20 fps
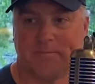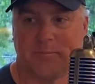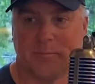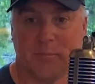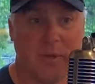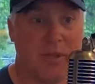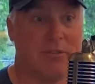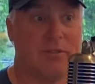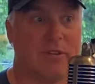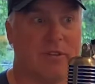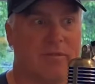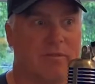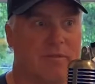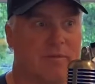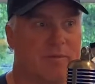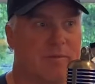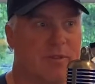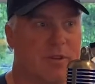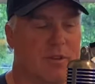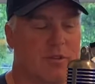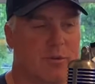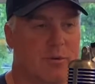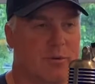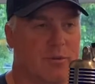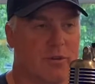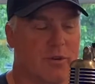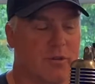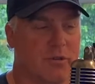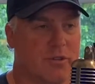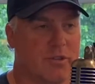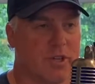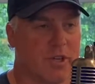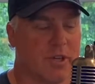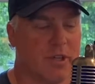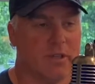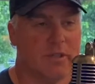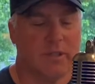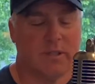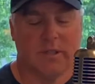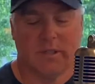missing. You know, there was no
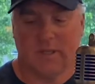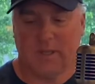chicken,